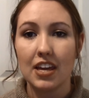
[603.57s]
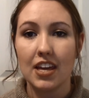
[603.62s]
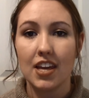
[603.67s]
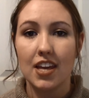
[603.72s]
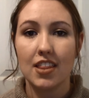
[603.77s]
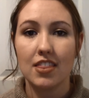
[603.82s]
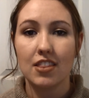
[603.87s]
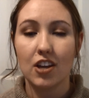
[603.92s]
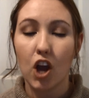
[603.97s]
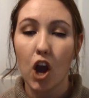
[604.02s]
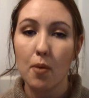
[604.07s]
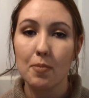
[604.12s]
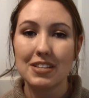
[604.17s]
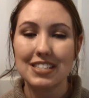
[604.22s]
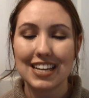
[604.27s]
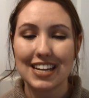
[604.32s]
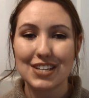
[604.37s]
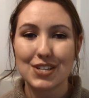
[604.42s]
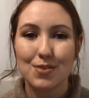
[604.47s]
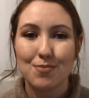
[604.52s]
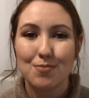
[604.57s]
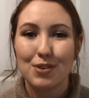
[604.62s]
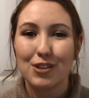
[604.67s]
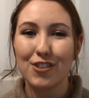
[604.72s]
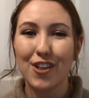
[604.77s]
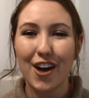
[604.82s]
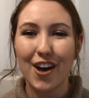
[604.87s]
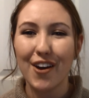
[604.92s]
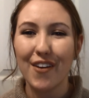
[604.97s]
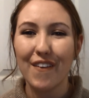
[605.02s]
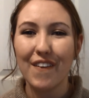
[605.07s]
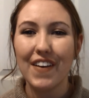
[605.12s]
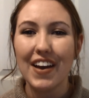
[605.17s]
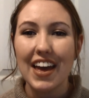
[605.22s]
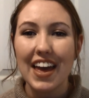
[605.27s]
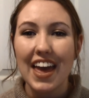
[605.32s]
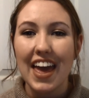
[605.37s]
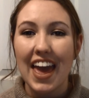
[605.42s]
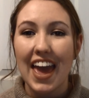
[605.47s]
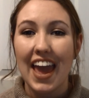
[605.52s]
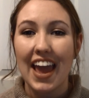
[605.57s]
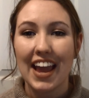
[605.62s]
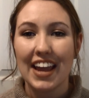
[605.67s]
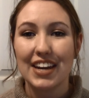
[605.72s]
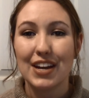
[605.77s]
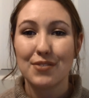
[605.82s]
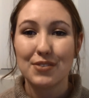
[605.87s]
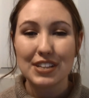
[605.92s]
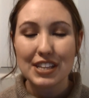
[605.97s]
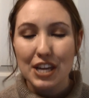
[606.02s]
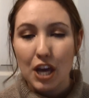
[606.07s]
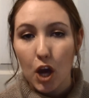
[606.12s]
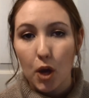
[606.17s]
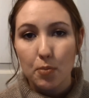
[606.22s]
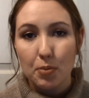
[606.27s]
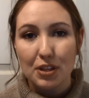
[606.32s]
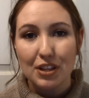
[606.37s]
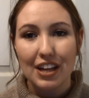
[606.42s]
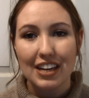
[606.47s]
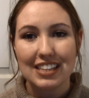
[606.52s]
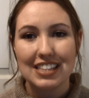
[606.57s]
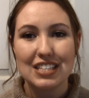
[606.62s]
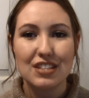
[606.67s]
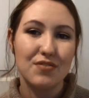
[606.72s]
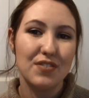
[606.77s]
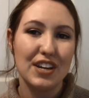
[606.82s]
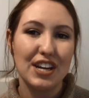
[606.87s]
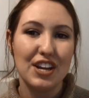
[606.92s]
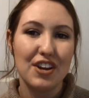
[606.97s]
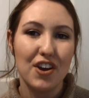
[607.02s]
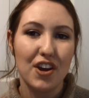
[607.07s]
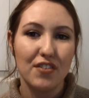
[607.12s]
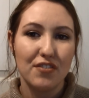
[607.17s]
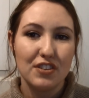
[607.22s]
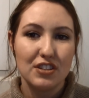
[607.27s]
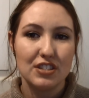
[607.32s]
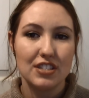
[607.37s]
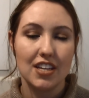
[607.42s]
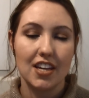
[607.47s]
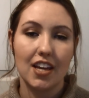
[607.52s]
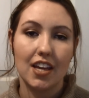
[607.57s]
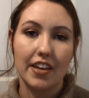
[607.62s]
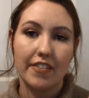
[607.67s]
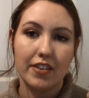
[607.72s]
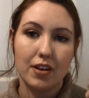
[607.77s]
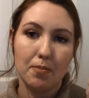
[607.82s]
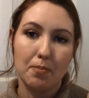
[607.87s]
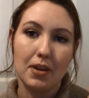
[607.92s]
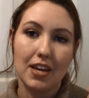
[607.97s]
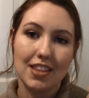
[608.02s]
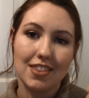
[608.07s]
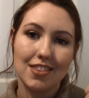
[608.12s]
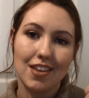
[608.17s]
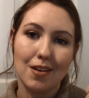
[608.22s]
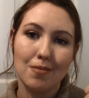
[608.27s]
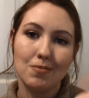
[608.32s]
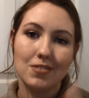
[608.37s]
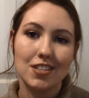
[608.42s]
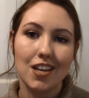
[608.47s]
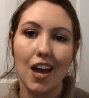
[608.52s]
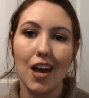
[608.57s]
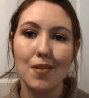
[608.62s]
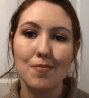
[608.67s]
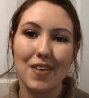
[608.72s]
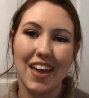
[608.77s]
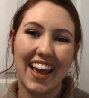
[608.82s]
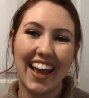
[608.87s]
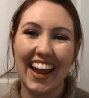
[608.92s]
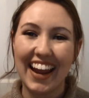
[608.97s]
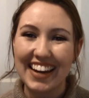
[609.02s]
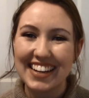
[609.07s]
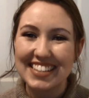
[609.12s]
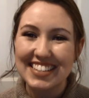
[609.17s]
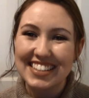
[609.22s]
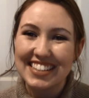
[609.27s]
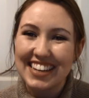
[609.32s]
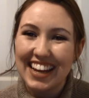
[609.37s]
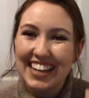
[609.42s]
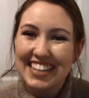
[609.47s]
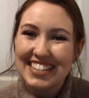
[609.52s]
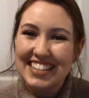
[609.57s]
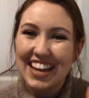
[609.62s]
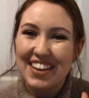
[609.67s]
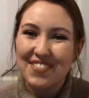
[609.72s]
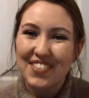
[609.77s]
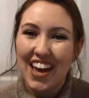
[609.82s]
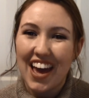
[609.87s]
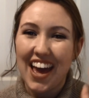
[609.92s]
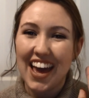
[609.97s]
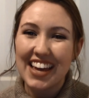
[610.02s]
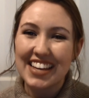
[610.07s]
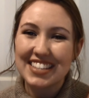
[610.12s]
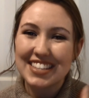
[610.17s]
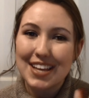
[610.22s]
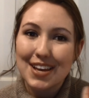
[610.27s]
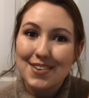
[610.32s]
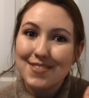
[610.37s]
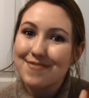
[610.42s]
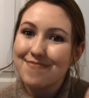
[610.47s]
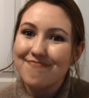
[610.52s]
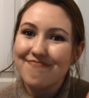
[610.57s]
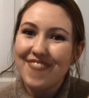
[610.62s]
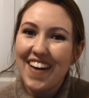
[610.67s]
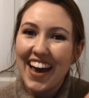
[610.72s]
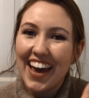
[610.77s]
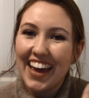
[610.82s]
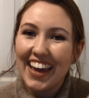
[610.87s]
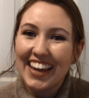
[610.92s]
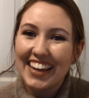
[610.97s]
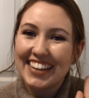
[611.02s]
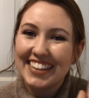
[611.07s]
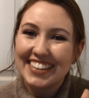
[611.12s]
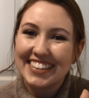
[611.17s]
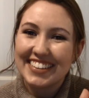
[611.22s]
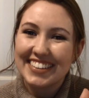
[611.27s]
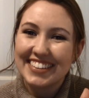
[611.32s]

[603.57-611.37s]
in the comment section below. And I really hope you liked this video. If you did, give it a big thumbs up. And until next time, guys, bye.